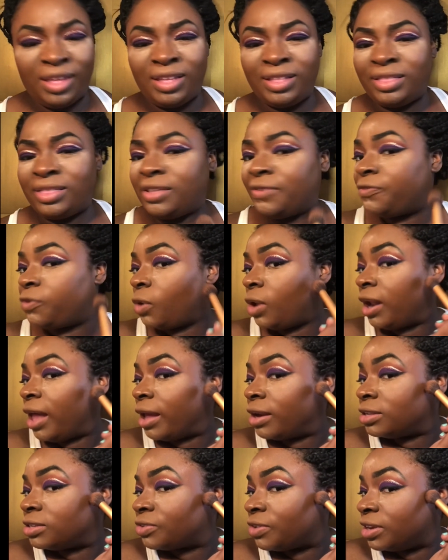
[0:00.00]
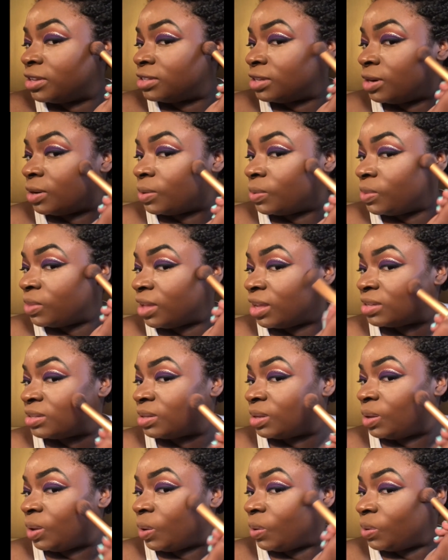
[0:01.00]
The fallout is crazy, though. That's
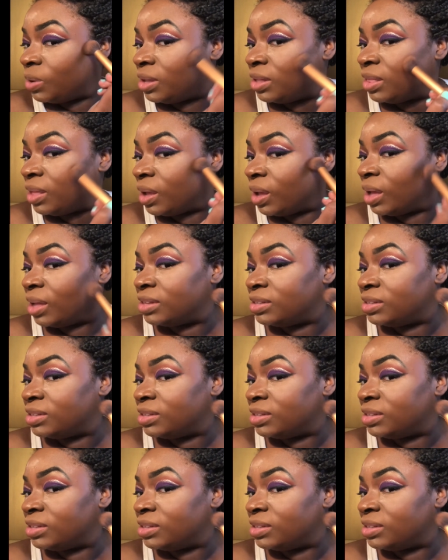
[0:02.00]
the only thing I